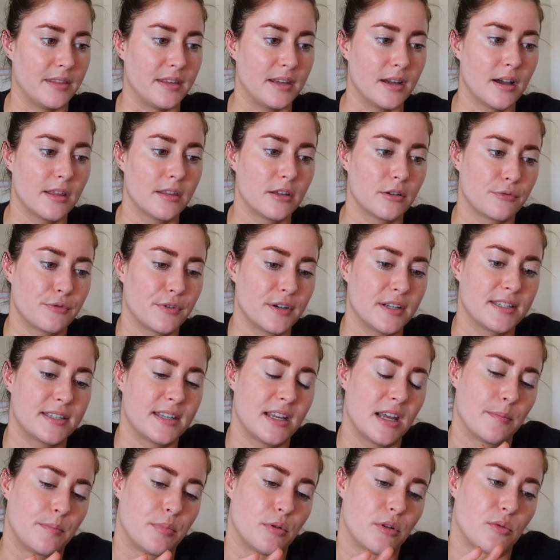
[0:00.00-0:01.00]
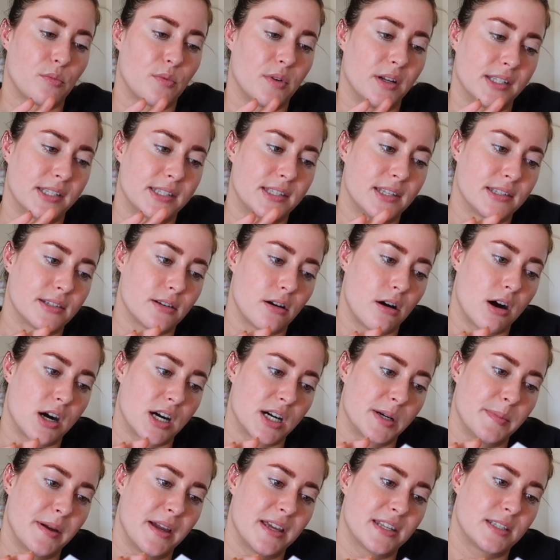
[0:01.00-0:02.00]
The other free sample was this
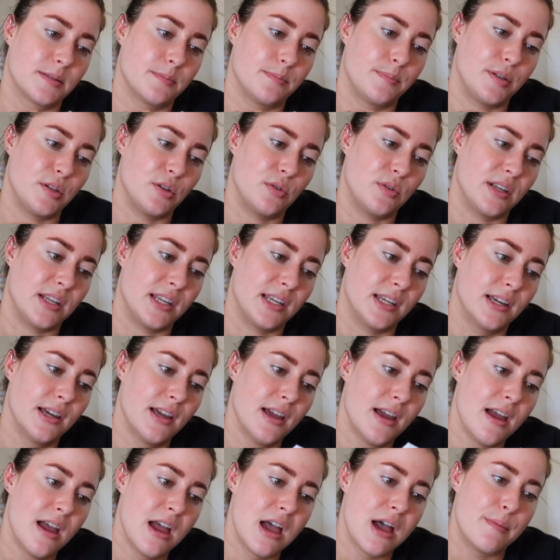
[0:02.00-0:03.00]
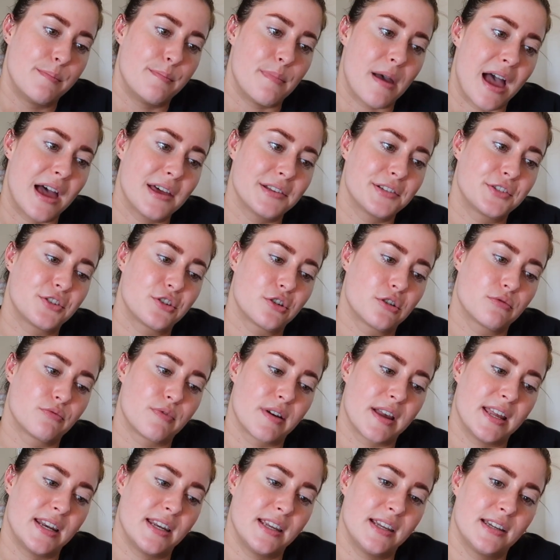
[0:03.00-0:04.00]
RMS Beauty Master
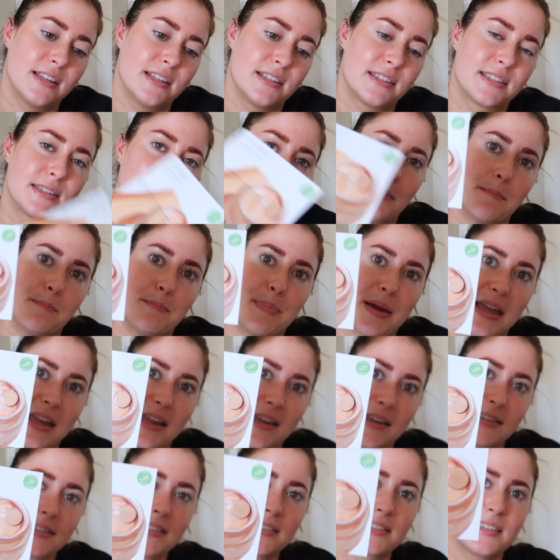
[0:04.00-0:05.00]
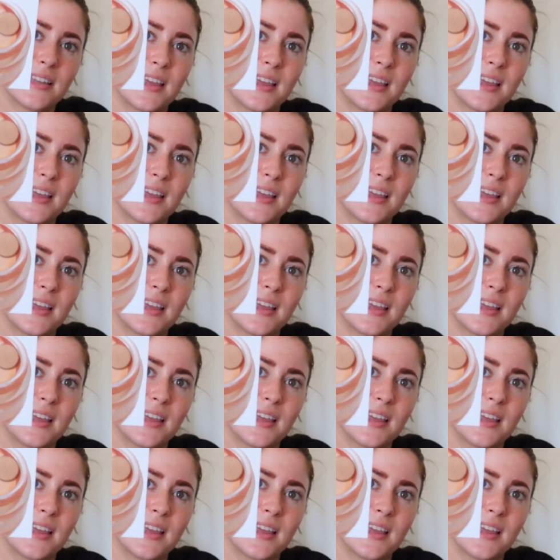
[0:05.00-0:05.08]
Radiance Base,